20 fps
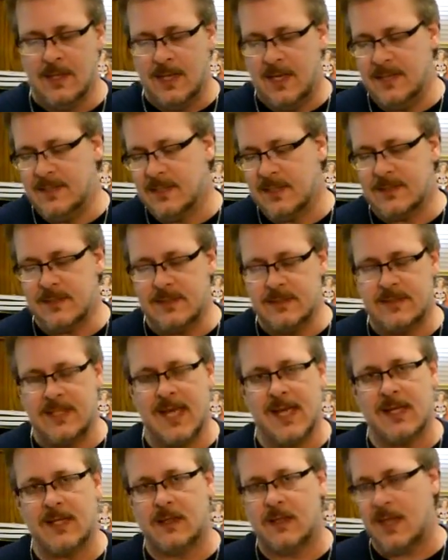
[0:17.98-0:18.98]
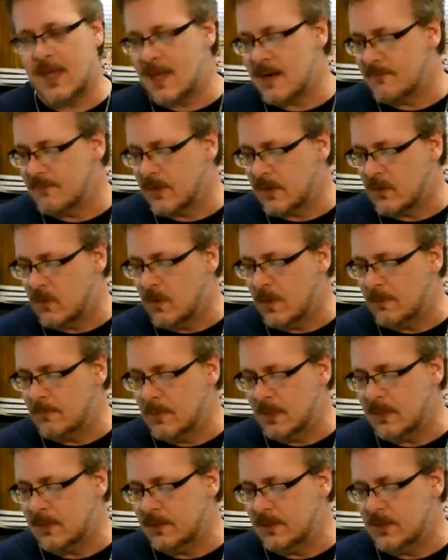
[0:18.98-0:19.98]
It doesn't take a lot of
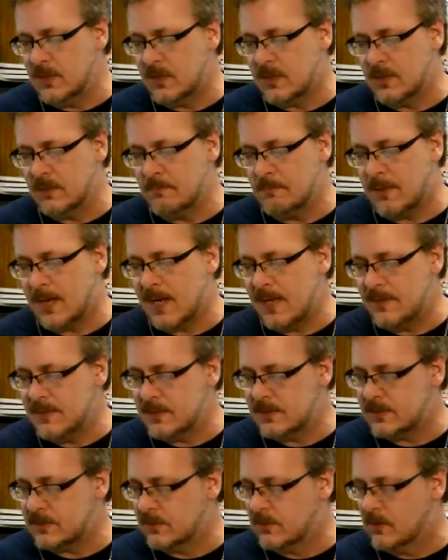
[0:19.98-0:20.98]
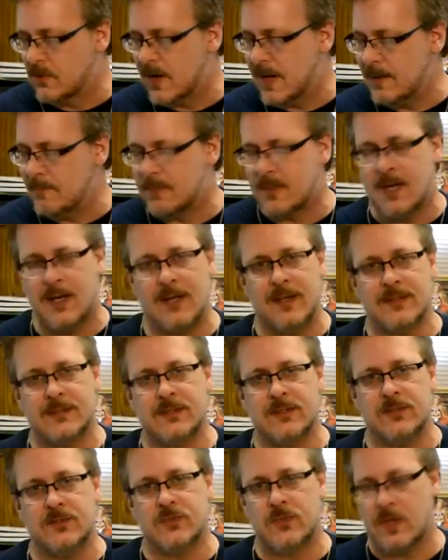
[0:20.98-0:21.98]
equipment, and you can buy this great
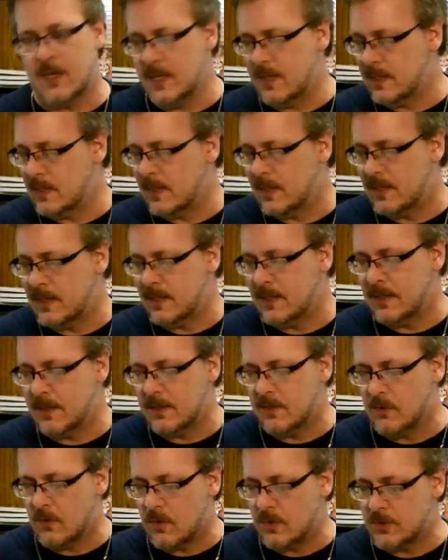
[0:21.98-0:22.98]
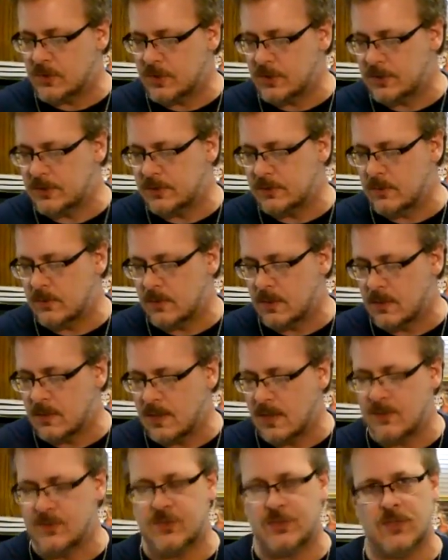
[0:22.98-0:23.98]
concentrate at any grocery store.
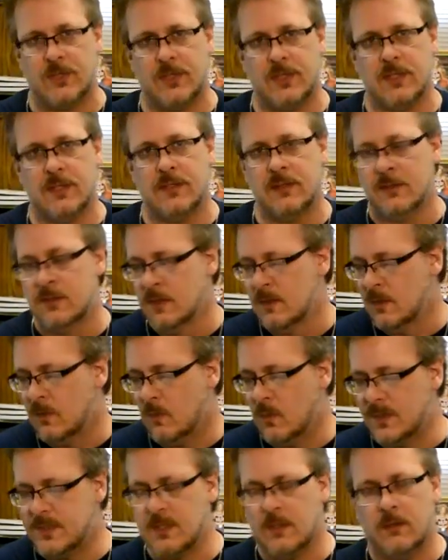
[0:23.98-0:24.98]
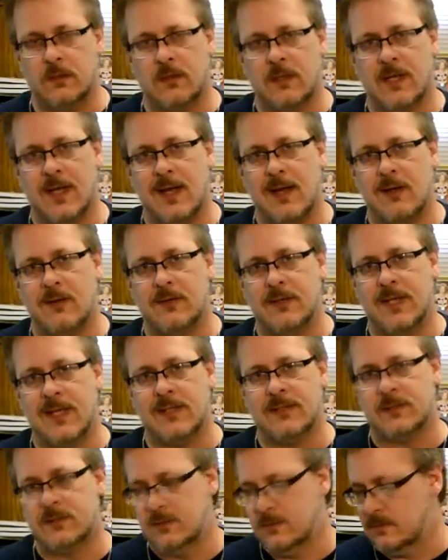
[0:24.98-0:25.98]
I'll show you what to look out and
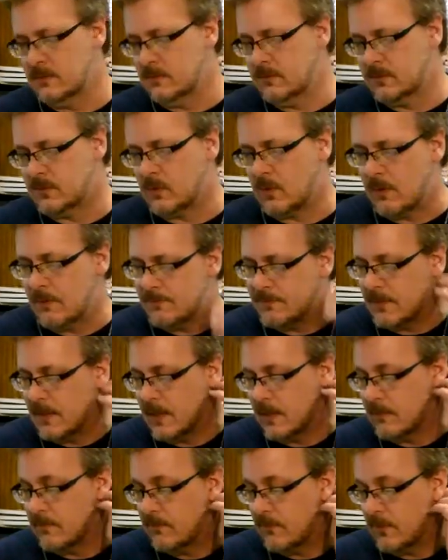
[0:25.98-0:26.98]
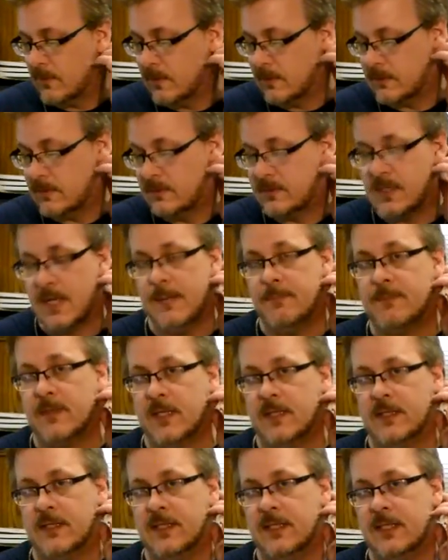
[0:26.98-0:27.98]
that sort of thing for the type
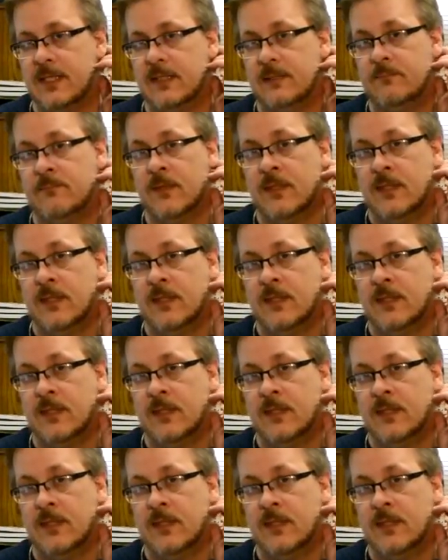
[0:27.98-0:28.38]
that you need.